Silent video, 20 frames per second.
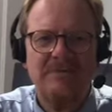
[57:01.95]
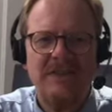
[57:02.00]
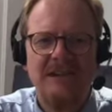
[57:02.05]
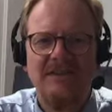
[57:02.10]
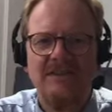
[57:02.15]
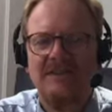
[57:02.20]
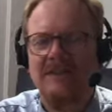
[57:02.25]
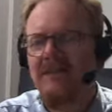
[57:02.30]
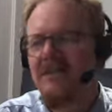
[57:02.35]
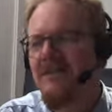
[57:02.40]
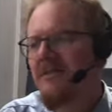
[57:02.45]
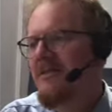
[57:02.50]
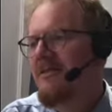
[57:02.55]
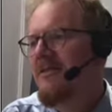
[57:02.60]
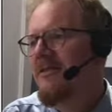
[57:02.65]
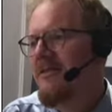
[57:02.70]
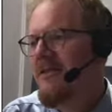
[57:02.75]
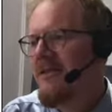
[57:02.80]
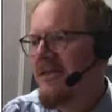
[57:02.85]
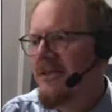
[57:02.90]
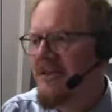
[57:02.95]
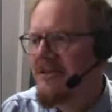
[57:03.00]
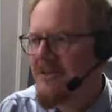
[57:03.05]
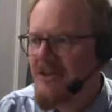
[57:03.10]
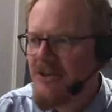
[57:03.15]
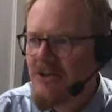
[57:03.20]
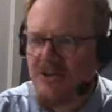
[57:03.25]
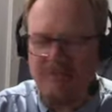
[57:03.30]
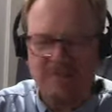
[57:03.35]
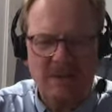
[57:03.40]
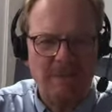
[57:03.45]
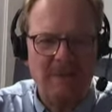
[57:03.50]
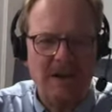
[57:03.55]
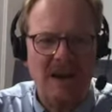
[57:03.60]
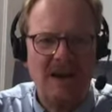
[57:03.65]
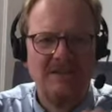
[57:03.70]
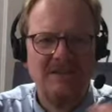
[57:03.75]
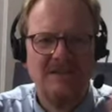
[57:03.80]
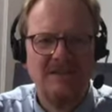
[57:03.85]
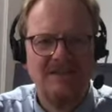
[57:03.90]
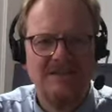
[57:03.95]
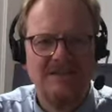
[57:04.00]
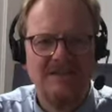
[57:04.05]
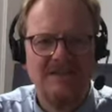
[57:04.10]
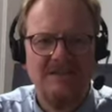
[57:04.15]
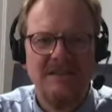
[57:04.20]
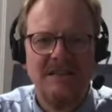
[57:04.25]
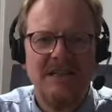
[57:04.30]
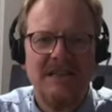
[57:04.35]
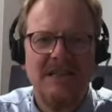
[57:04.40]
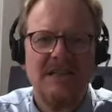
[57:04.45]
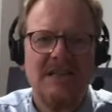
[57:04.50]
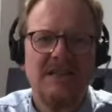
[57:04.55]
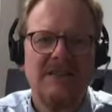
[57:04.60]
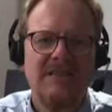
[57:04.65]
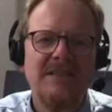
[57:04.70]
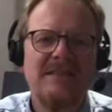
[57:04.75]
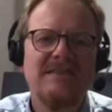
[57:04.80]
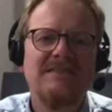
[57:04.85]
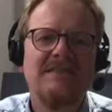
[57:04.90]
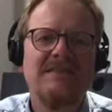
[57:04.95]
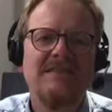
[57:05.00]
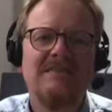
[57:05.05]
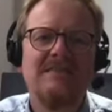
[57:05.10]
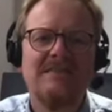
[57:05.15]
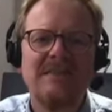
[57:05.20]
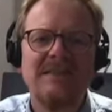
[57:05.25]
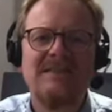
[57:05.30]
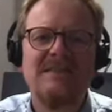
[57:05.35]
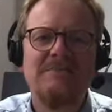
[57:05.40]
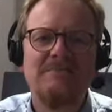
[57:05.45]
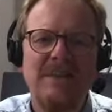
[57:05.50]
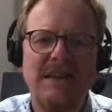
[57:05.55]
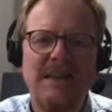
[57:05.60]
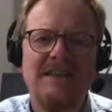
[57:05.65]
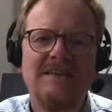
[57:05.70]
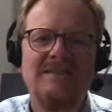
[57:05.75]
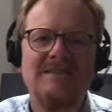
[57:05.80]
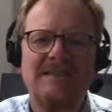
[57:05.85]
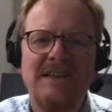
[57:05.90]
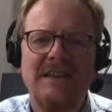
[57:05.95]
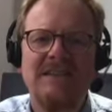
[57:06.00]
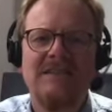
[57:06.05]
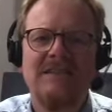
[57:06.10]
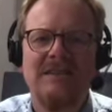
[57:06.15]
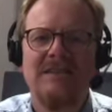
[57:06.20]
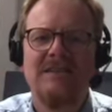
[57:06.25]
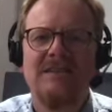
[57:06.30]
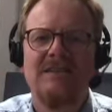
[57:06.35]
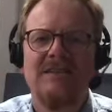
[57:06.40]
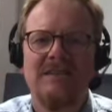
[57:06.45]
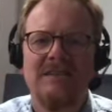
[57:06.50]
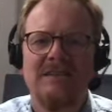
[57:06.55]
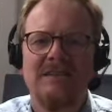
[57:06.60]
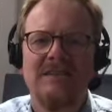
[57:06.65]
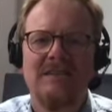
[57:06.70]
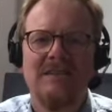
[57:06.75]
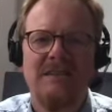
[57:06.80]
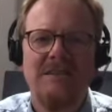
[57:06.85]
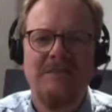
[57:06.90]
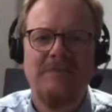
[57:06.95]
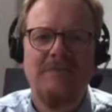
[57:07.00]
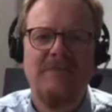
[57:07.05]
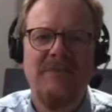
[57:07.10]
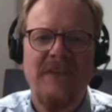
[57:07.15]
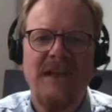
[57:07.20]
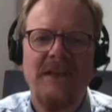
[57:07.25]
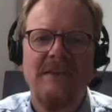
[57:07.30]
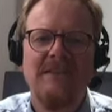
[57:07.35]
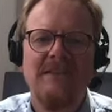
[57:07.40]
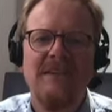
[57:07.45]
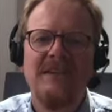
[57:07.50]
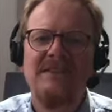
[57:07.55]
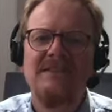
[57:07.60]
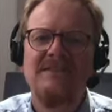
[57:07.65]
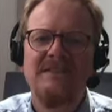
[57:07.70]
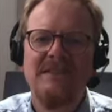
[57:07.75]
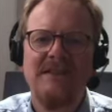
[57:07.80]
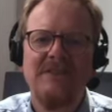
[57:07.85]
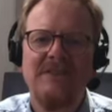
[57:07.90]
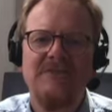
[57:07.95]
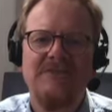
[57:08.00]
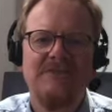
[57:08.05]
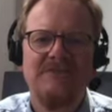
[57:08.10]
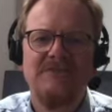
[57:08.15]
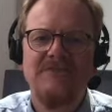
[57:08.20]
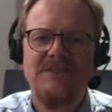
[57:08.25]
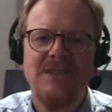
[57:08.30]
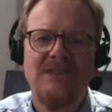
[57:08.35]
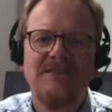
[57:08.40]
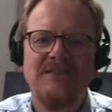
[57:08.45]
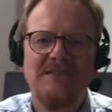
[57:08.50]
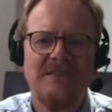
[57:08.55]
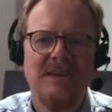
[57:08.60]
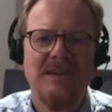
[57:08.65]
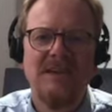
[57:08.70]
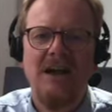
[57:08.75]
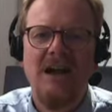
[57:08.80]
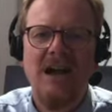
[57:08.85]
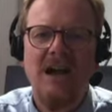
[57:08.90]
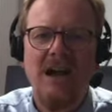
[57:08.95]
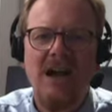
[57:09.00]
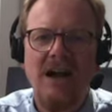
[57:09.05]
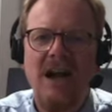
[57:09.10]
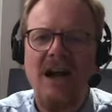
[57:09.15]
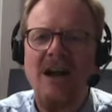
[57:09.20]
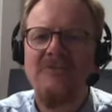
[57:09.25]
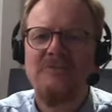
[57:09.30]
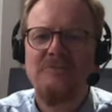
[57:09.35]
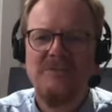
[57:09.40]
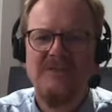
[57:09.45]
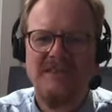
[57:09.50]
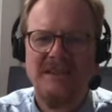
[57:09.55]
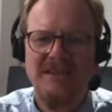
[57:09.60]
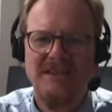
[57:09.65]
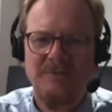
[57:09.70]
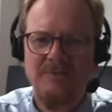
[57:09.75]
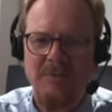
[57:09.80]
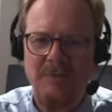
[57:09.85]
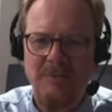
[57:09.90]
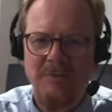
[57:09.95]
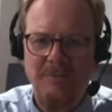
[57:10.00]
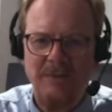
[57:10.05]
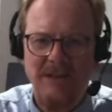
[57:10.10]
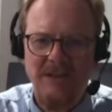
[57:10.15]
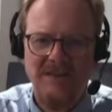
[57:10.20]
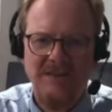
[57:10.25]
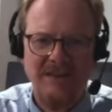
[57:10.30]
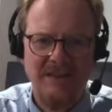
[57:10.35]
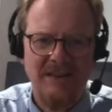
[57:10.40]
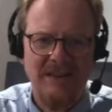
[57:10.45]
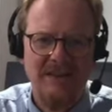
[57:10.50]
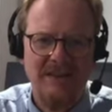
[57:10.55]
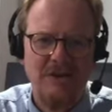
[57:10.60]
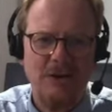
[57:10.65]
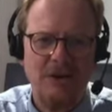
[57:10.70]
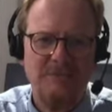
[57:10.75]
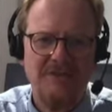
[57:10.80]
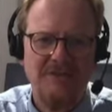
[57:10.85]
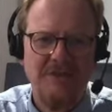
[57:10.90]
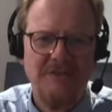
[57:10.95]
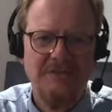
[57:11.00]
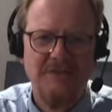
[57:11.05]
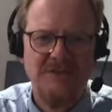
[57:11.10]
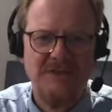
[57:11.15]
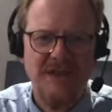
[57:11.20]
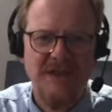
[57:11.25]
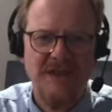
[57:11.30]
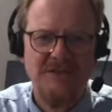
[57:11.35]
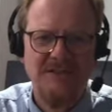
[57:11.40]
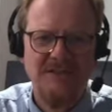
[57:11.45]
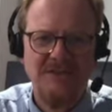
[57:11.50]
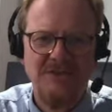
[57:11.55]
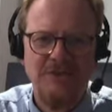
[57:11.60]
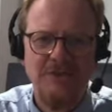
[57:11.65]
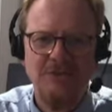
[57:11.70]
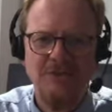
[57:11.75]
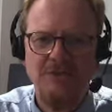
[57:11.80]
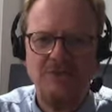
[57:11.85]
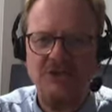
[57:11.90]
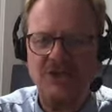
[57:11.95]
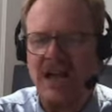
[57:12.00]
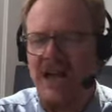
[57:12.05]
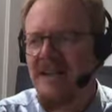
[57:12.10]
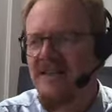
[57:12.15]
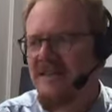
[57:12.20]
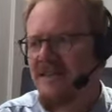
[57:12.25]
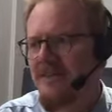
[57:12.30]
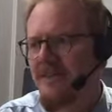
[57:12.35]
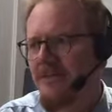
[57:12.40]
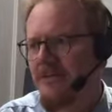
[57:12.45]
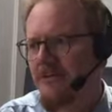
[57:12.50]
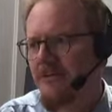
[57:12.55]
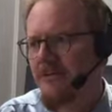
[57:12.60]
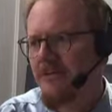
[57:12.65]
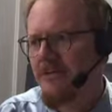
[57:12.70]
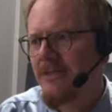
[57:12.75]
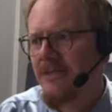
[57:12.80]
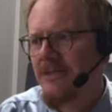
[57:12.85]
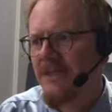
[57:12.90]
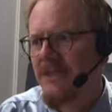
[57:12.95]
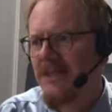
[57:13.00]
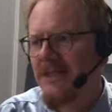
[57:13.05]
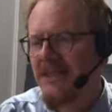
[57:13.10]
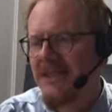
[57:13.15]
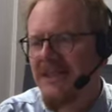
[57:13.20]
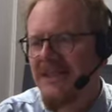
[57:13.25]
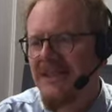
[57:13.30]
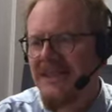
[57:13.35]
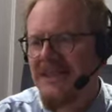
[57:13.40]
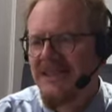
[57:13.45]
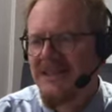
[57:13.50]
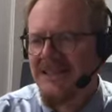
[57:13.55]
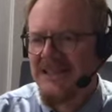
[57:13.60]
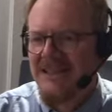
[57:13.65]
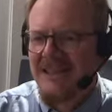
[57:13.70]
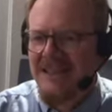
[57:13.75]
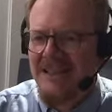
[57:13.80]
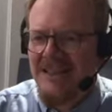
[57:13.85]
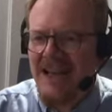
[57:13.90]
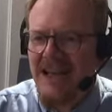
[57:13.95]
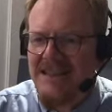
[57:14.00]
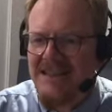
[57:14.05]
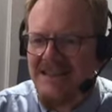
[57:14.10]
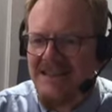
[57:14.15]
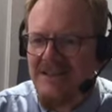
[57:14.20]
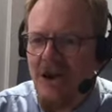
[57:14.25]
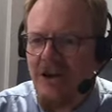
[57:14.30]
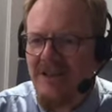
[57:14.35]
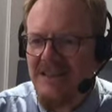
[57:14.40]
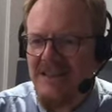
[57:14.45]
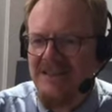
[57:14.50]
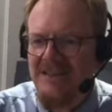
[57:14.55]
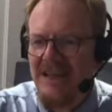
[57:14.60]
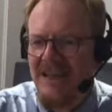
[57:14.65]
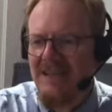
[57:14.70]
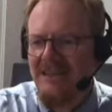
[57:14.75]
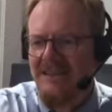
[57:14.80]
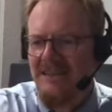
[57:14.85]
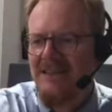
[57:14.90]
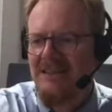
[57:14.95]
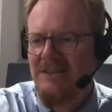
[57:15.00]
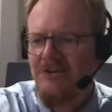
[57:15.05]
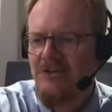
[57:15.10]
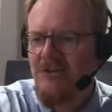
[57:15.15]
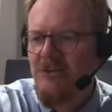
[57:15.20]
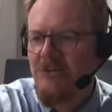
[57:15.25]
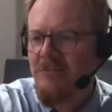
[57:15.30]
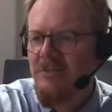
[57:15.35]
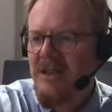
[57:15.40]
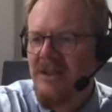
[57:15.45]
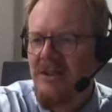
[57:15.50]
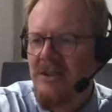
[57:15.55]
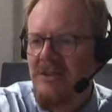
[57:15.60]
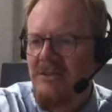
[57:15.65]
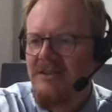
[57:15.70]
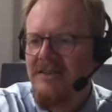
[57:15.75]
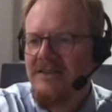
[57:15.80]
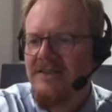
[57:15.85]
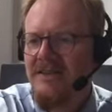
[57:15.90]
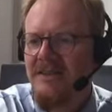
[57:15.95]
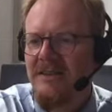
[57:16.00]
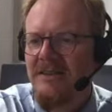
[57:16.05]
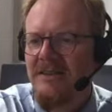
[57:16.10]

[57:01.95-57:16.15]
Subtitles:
that in newspaper articles, this means that there is just a 0.5% probability that the observed result is due to chance alone. That's not exactly true, because,